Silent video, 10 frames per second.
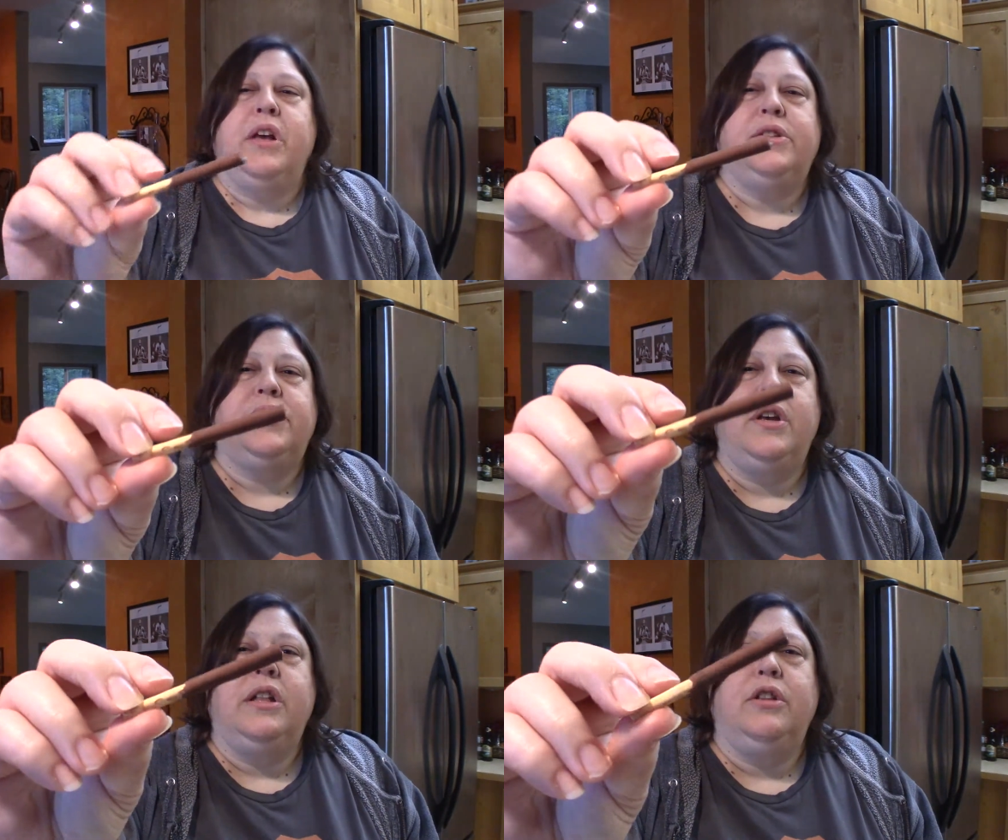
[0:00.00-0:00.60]

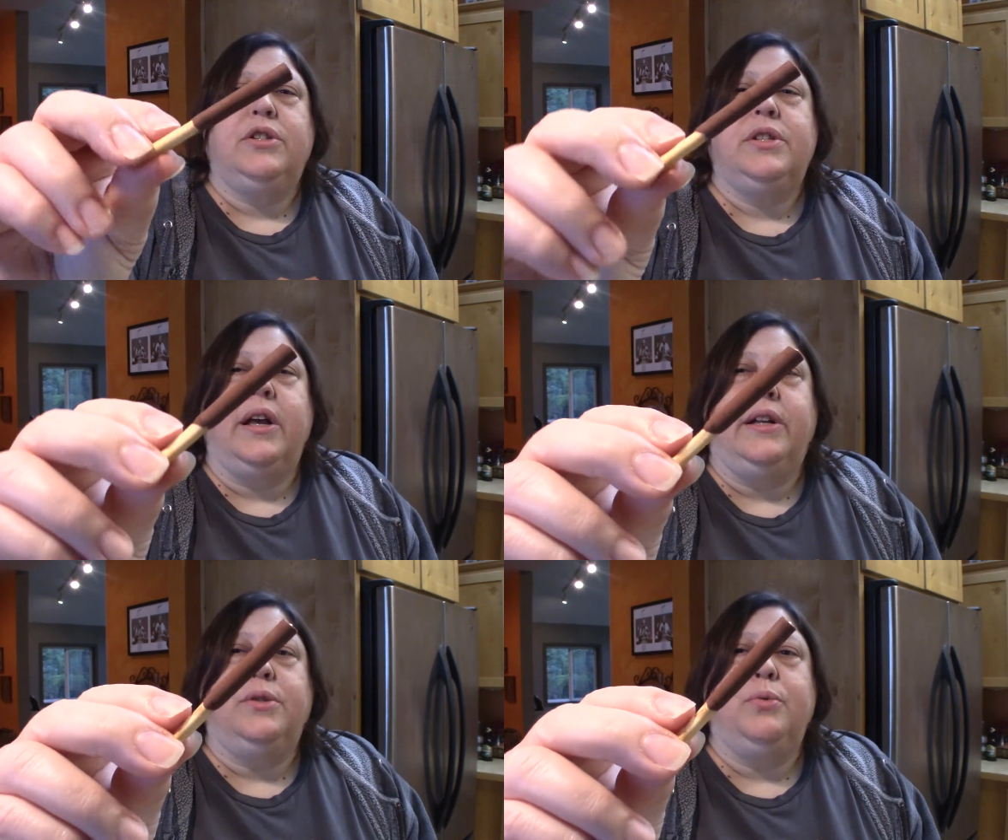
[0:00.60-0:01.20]
It looks
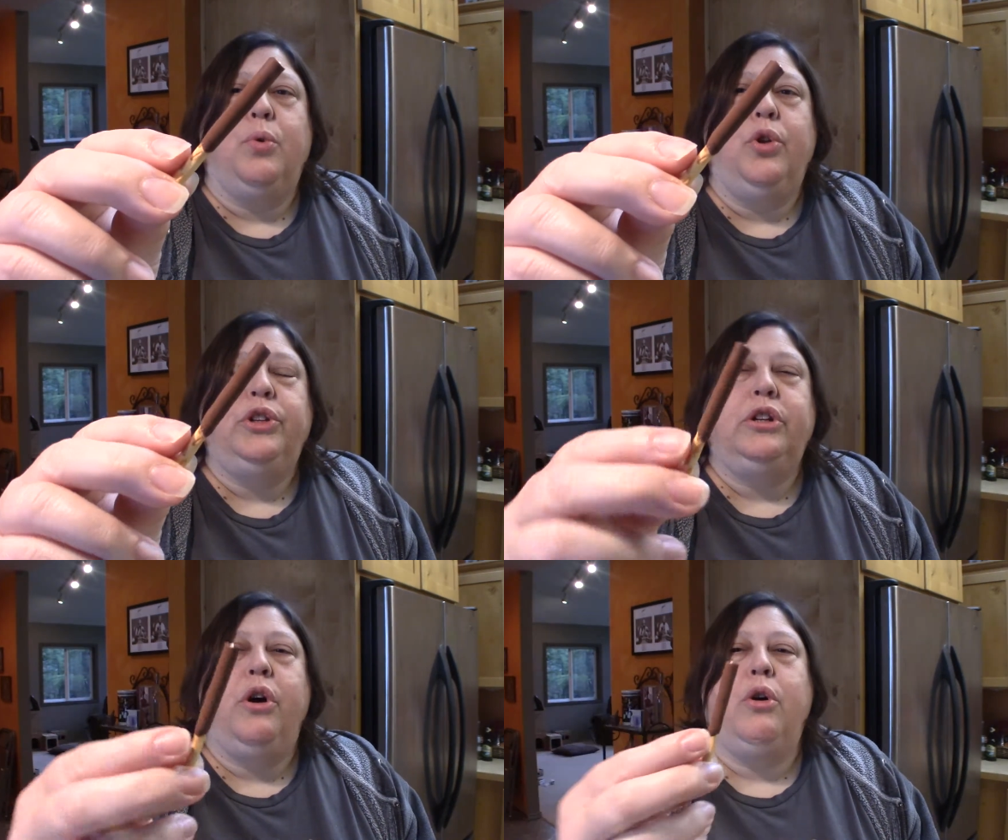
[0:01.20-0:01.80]
like it's
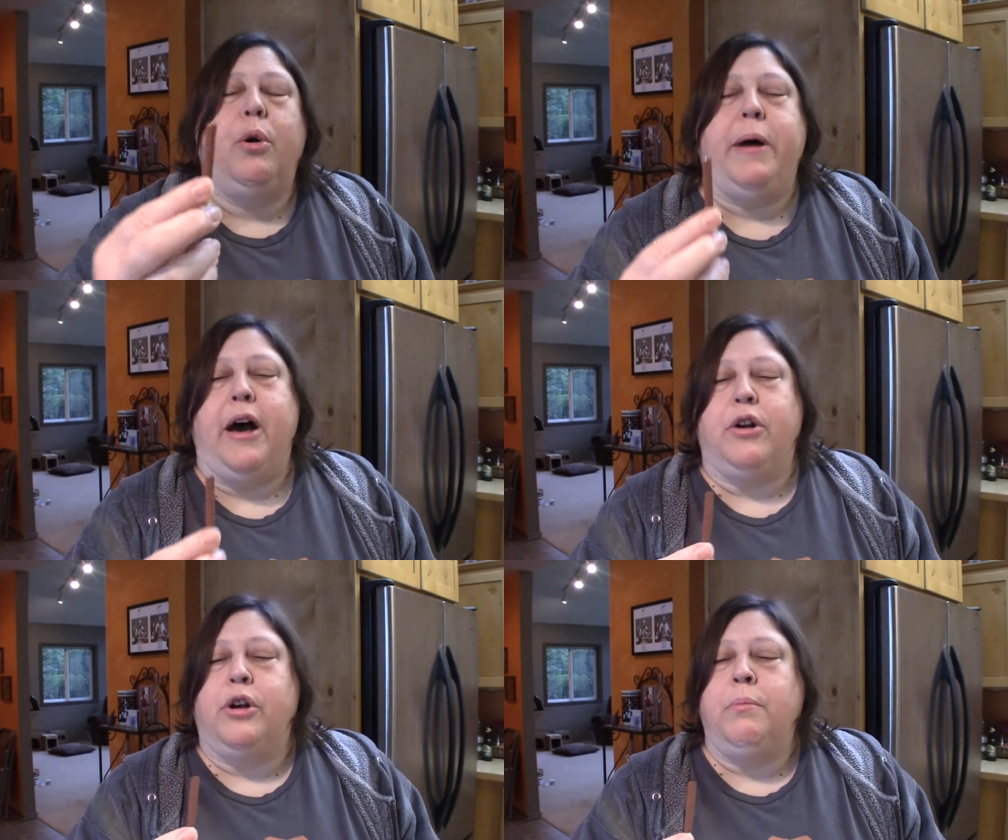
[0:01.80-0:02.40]
rolled in cocoa
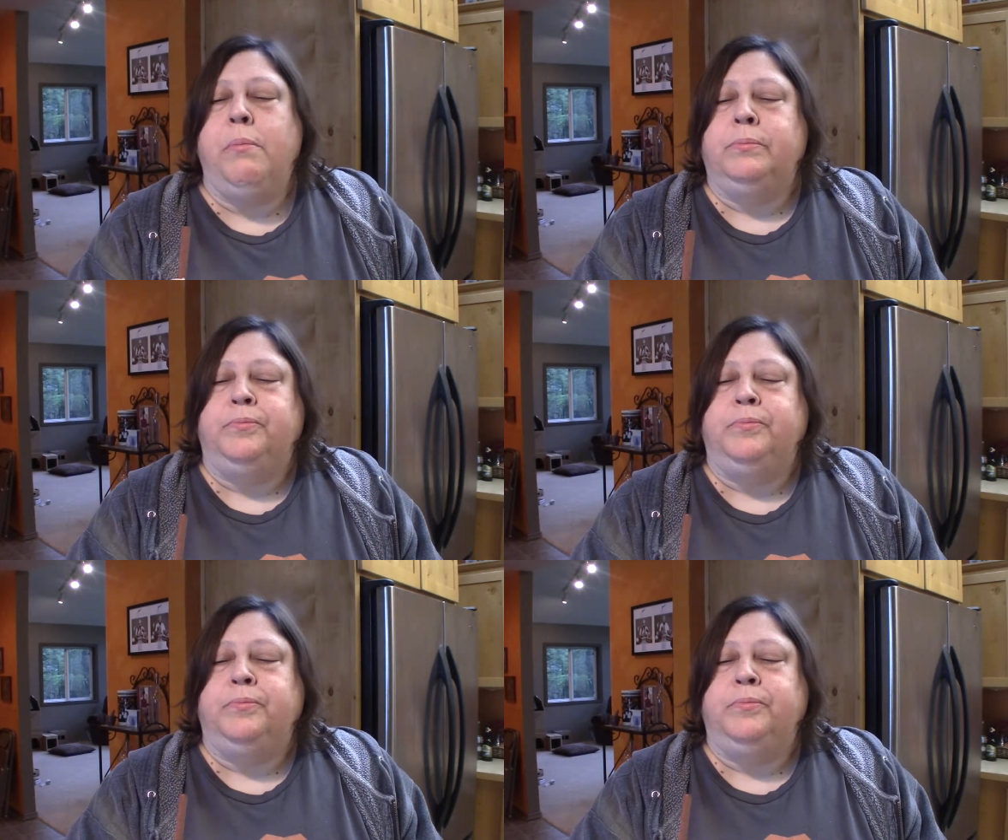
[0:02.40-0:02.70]
powder.